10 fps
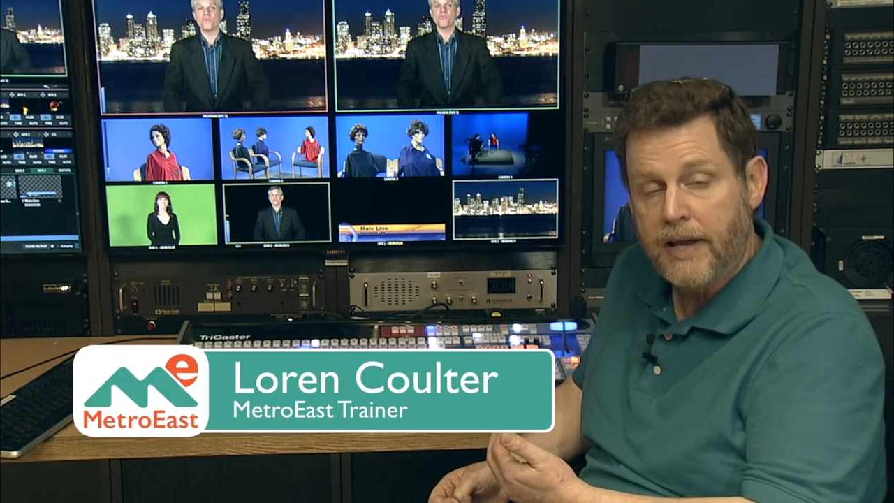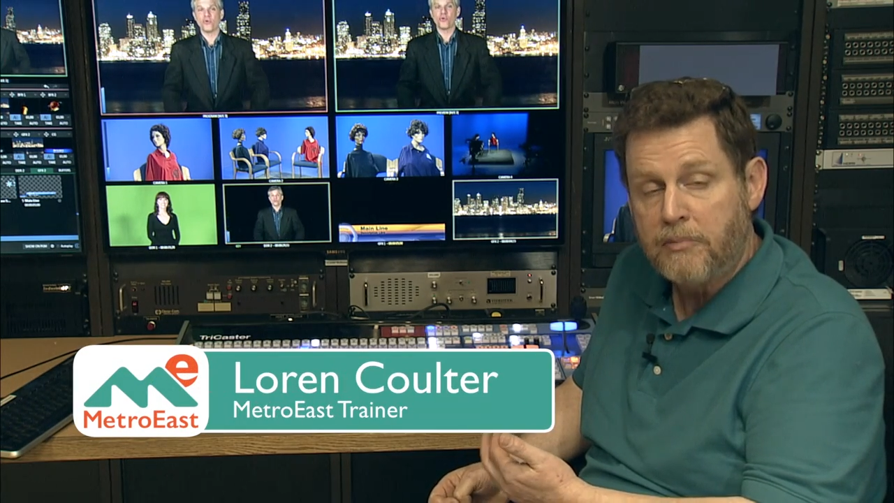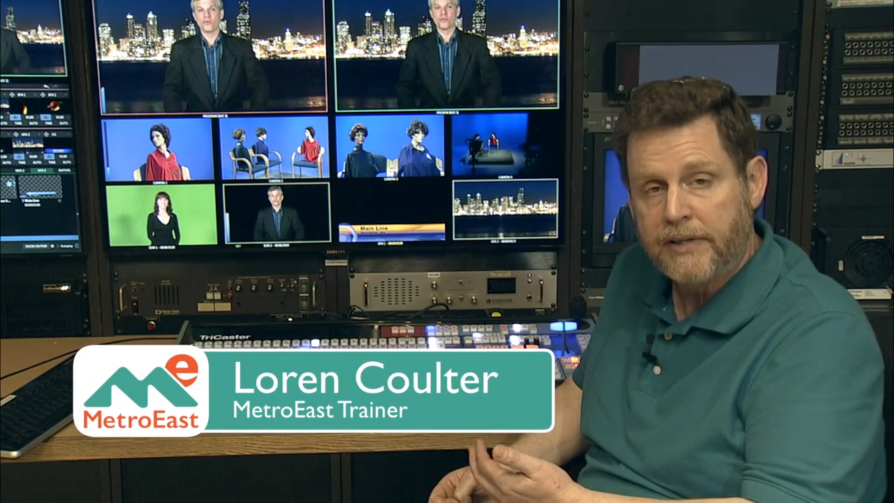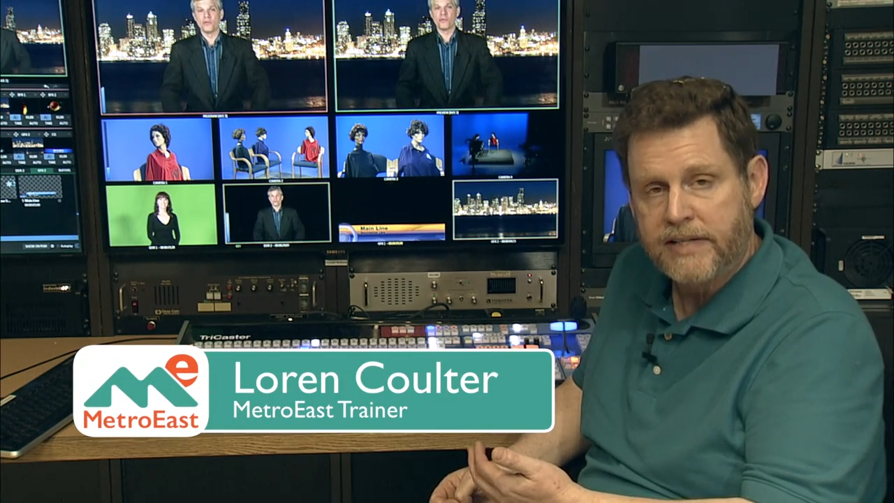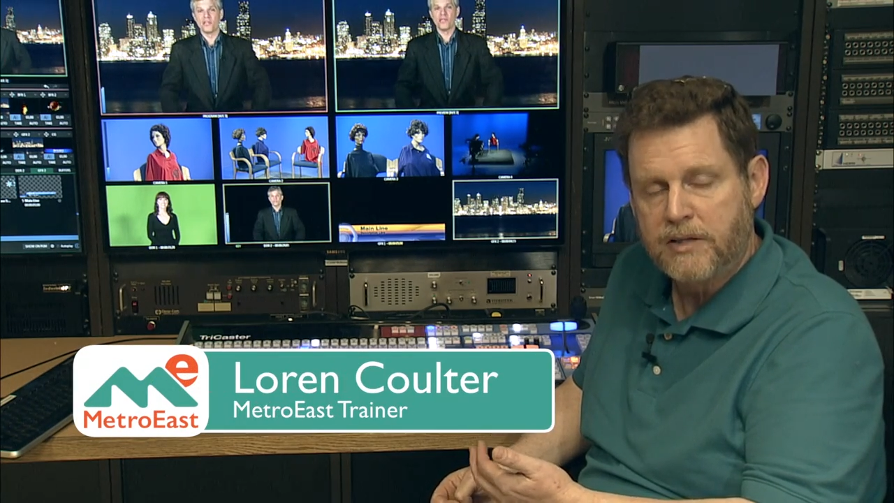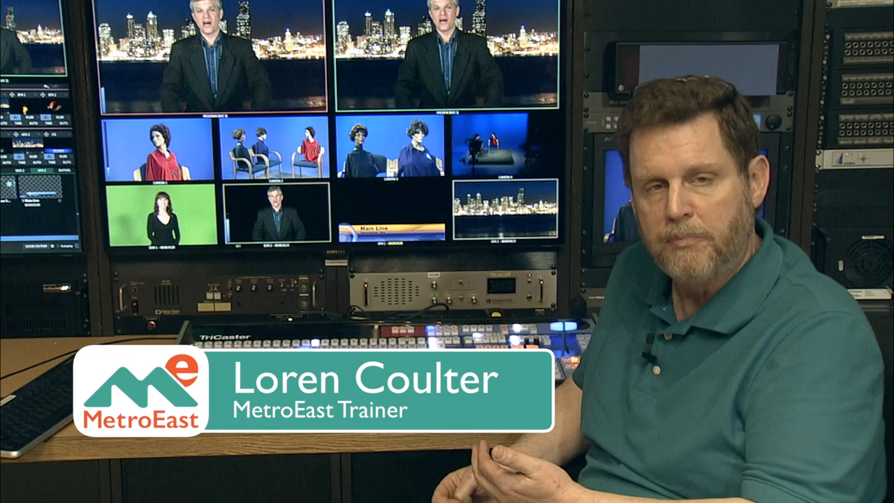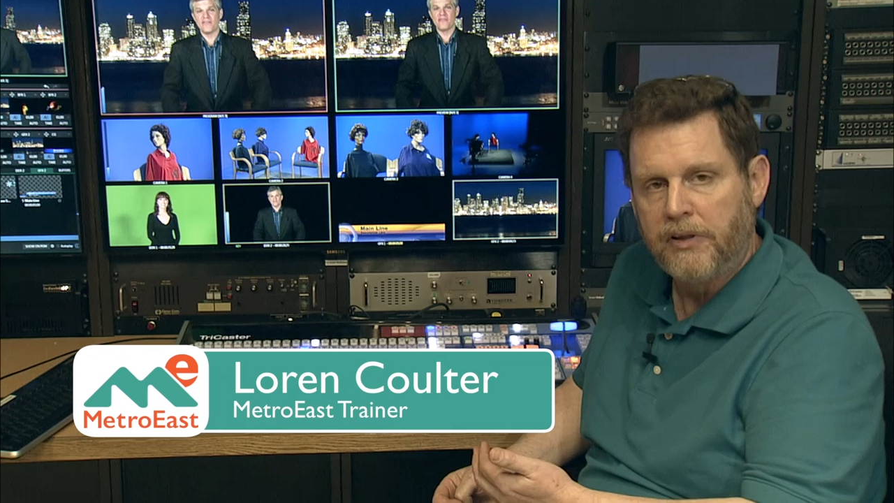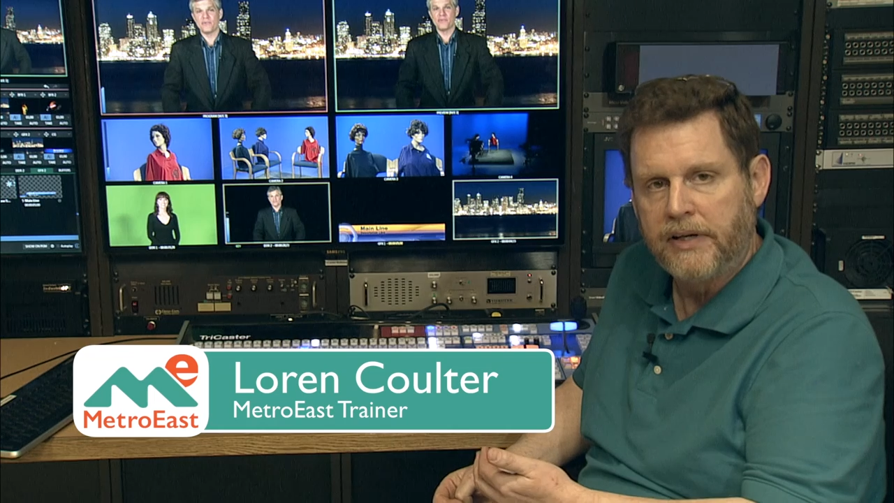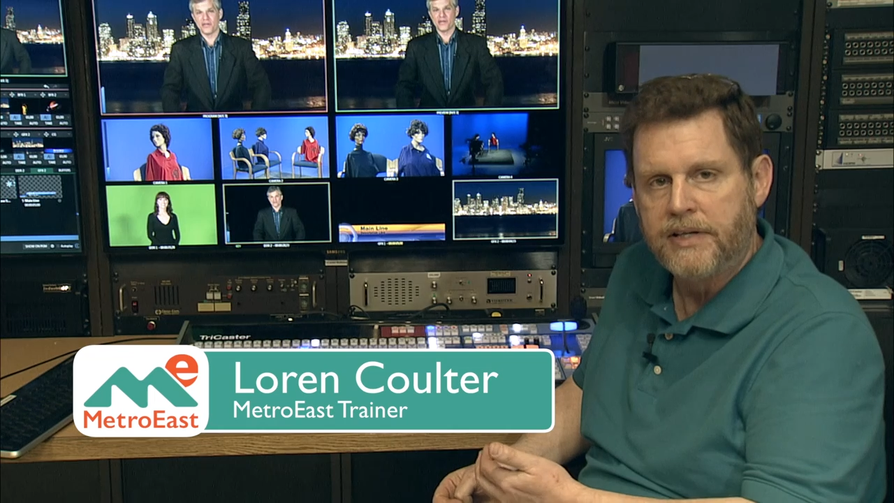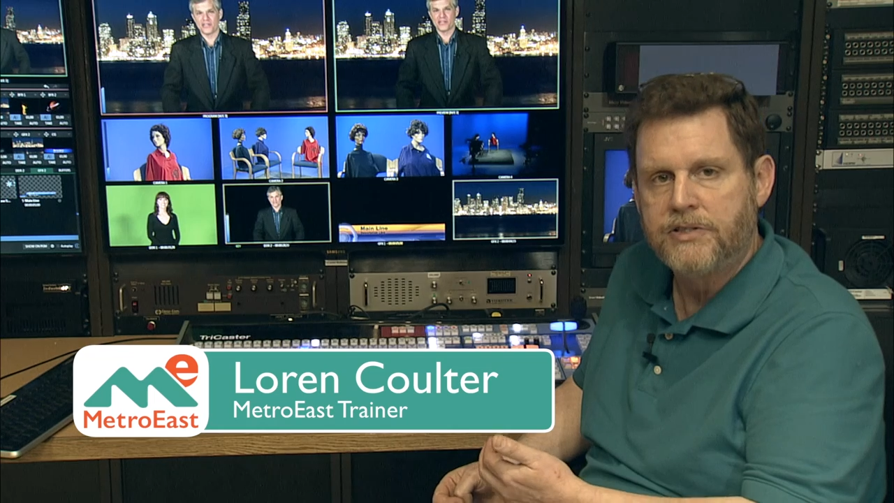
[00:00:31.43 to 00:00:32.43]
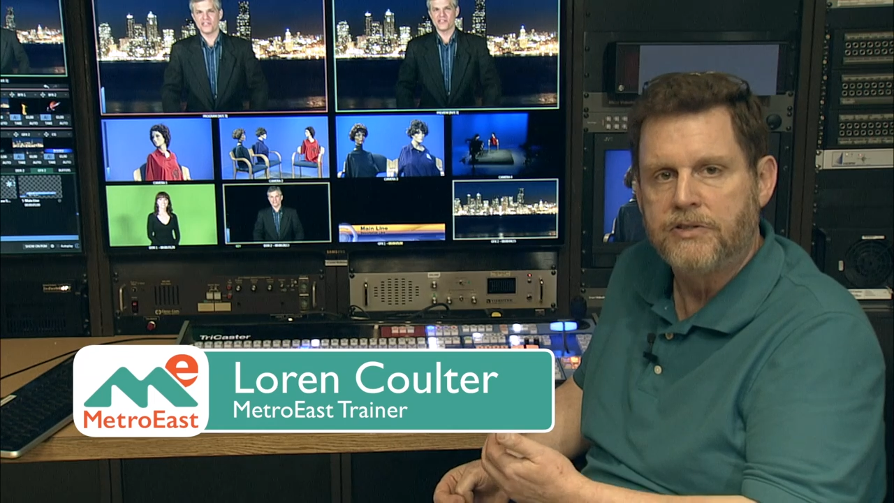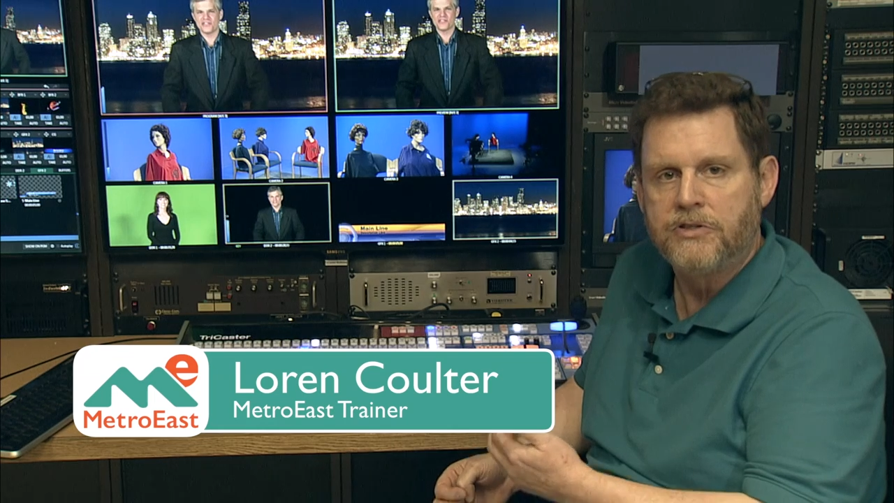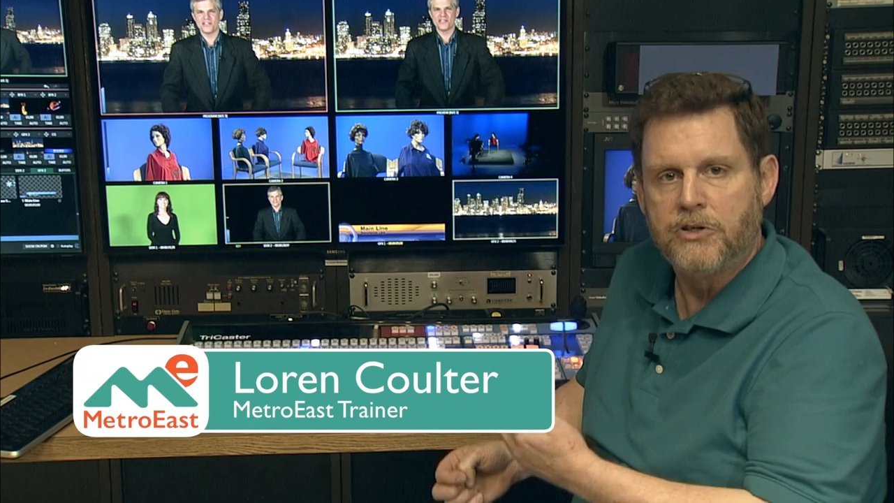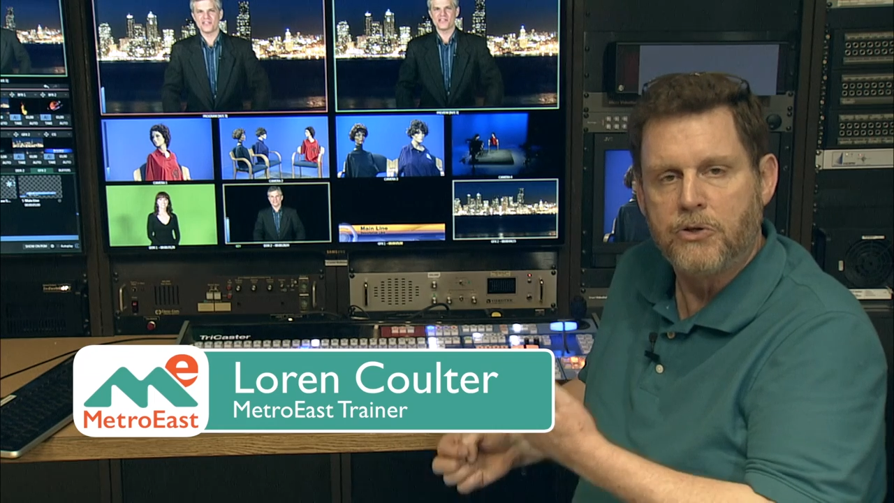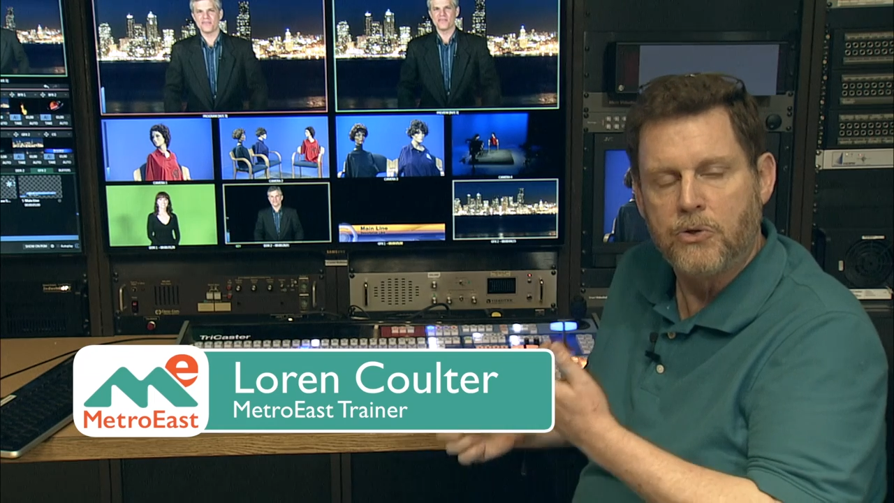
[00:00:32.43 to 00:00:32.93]
namely its ability to
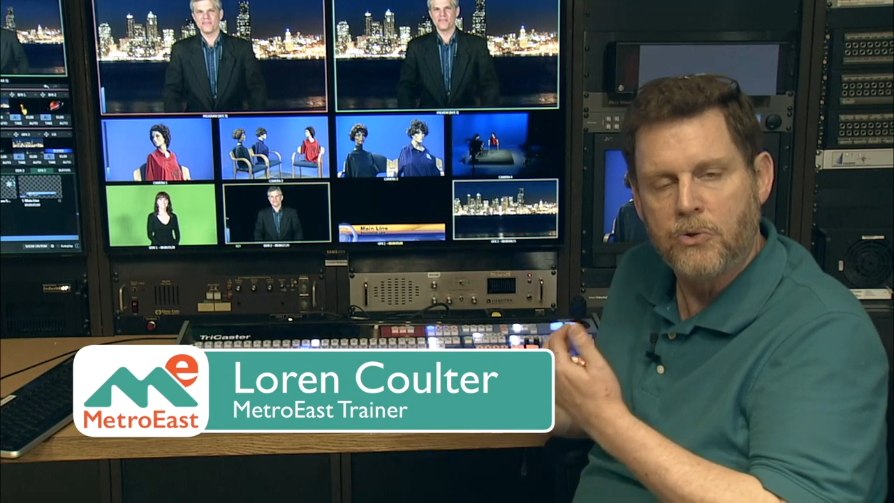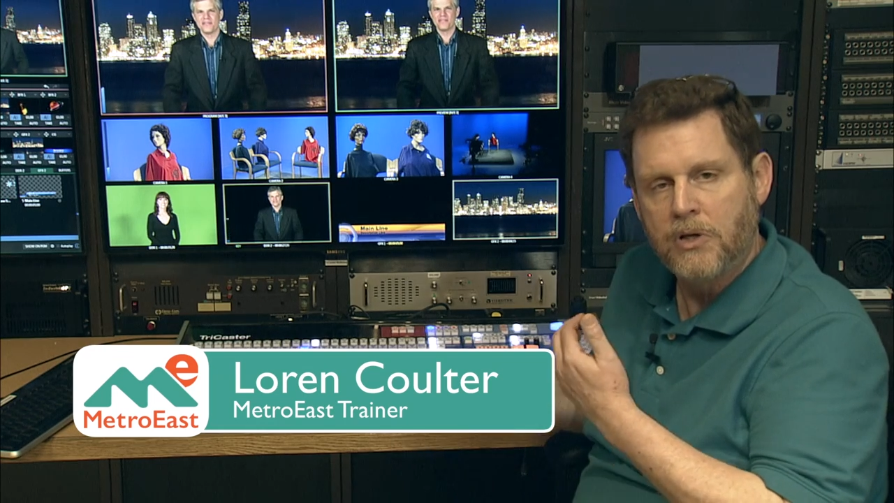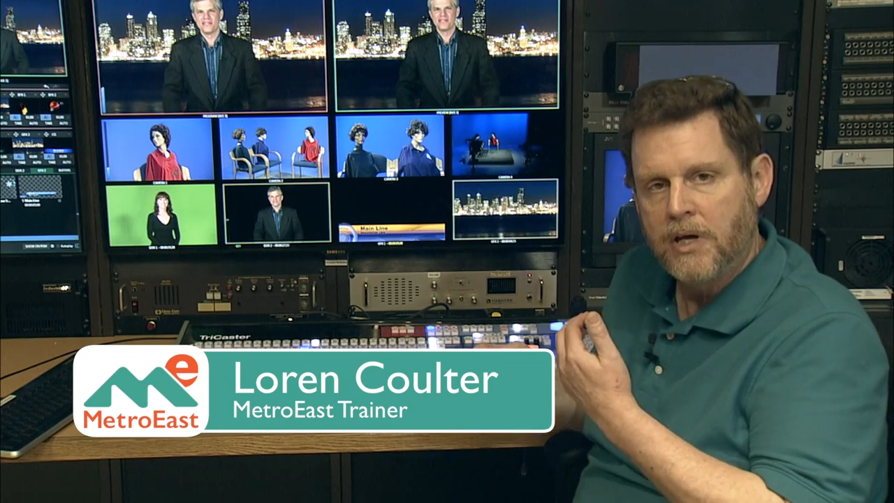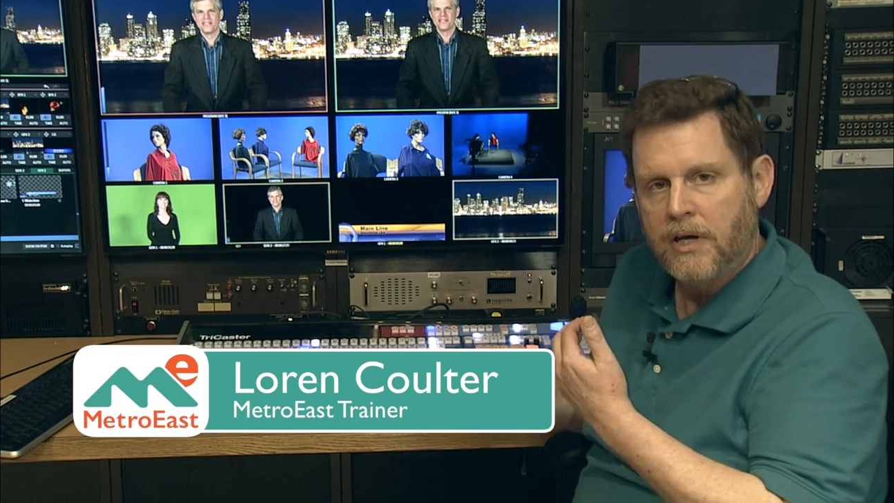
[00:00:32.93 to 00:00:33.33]
do